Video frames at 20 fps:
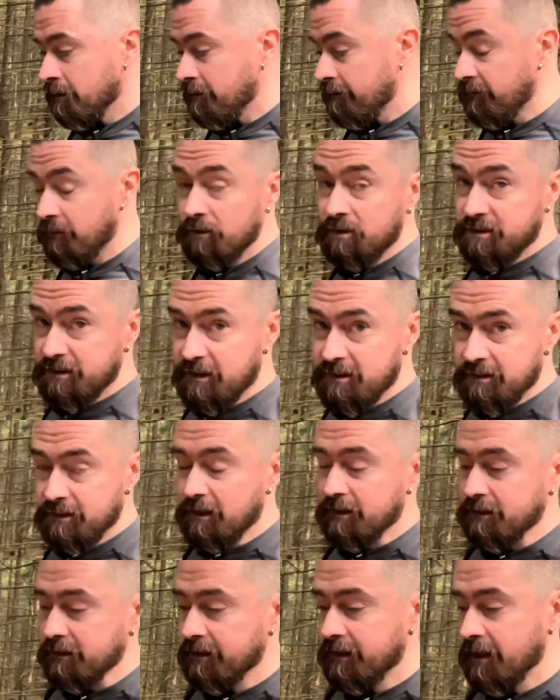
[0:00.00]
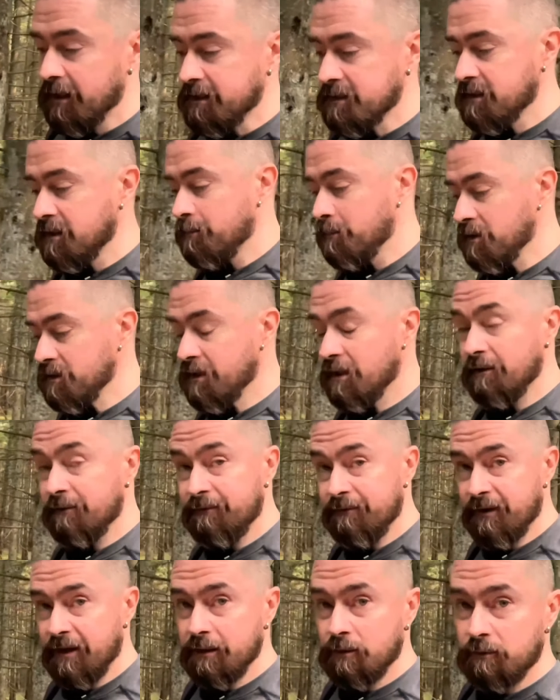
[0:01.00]
Of course, that's not the case, but they're
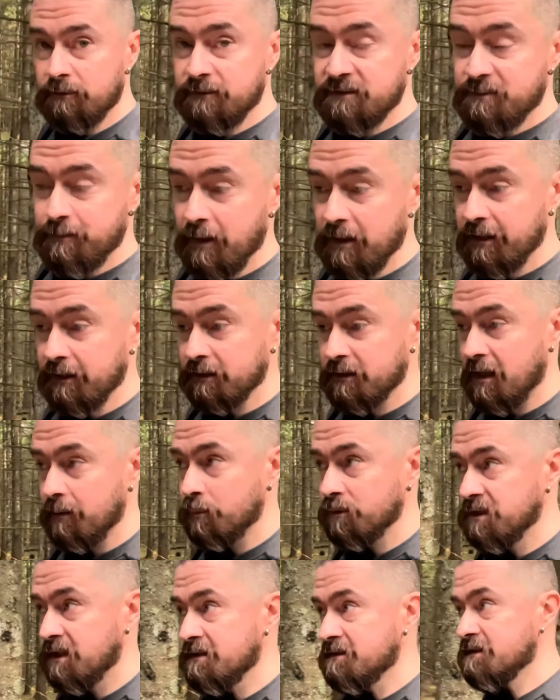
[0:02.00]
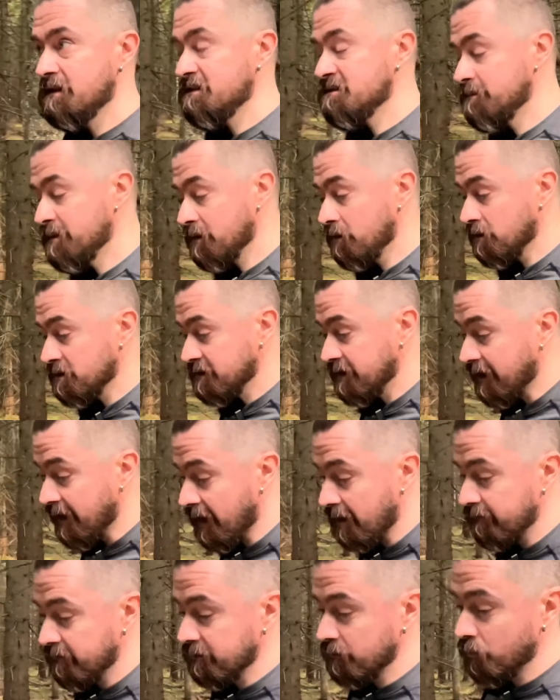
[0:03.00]
afraid of spending time with themselves because they
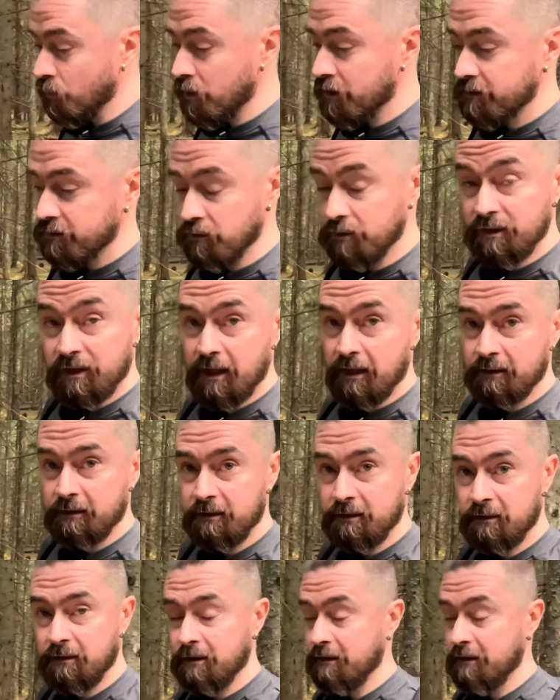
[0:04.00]
haven't worked on that.